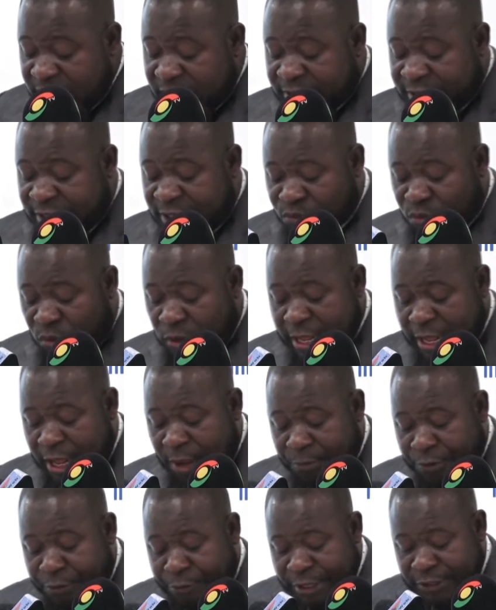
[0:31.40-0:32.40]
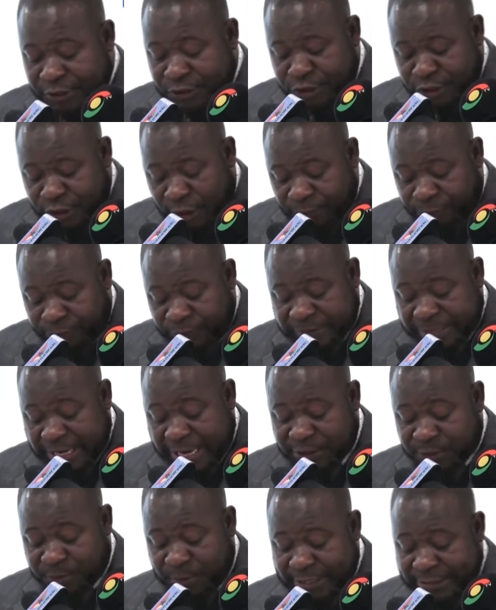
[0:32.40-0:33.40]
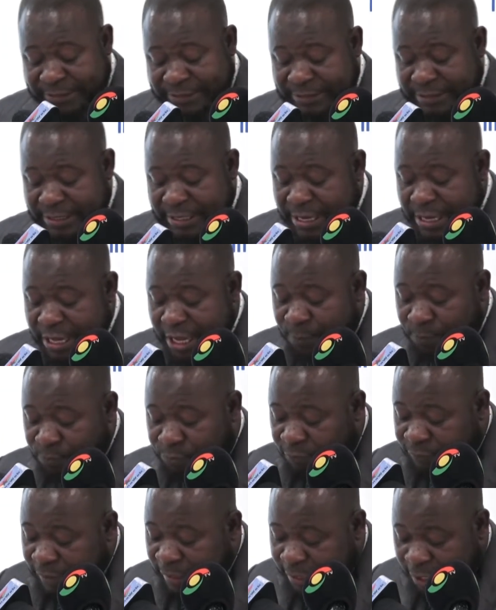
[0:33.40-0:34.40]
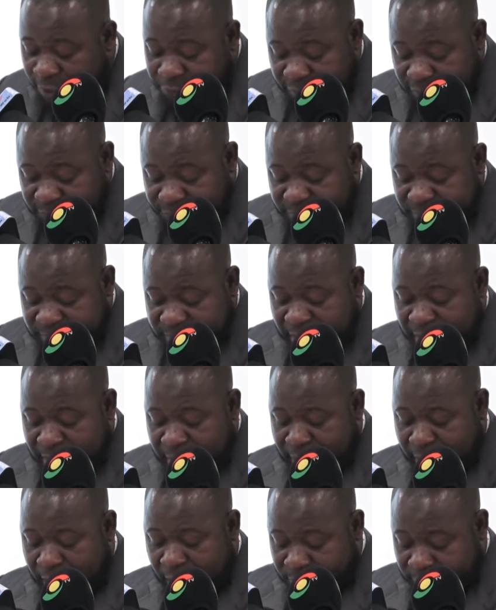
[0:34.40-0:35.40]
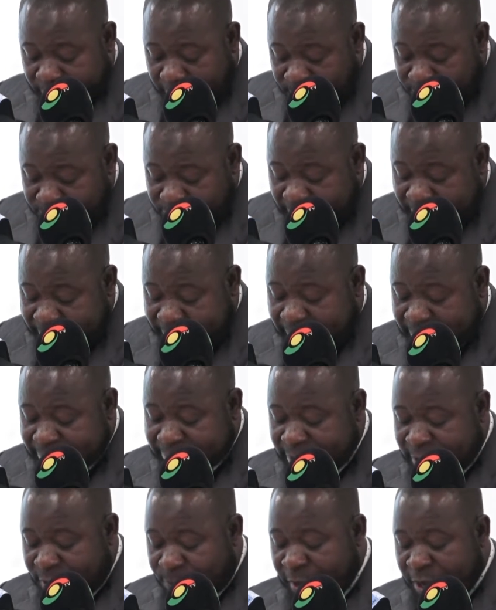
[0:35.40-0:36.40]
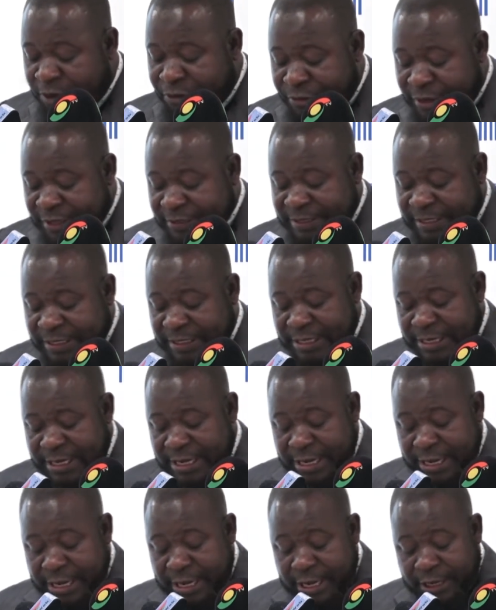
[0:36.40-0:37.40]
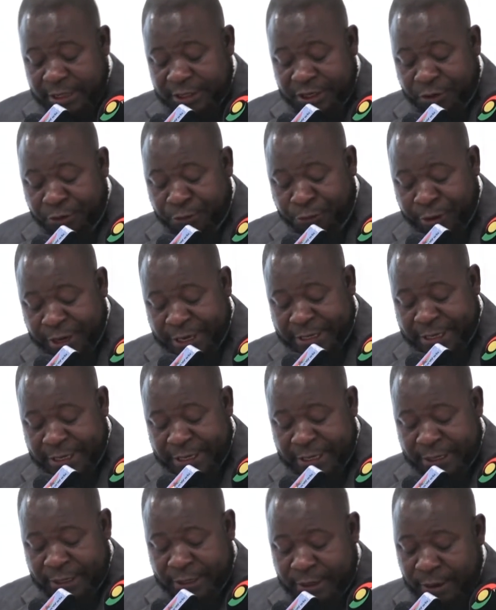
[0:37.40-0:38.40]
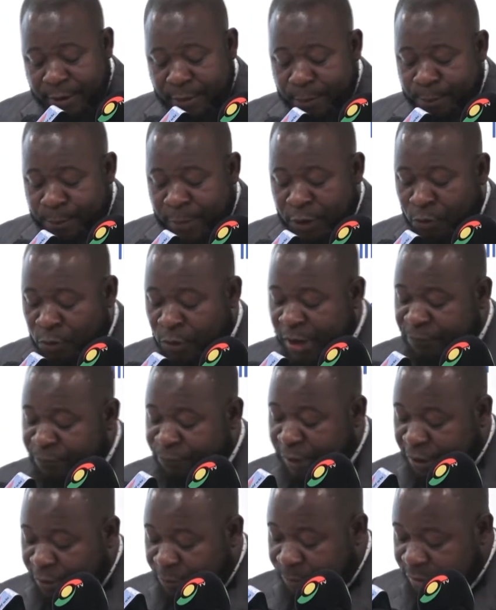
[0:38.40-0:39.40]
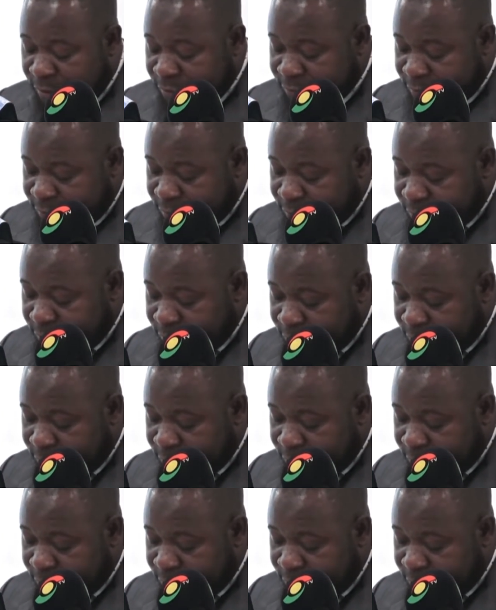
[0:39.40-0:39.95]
This will help create some fiscal space improve the country's fiscal outcomes, and thus help address the degrading macro environment.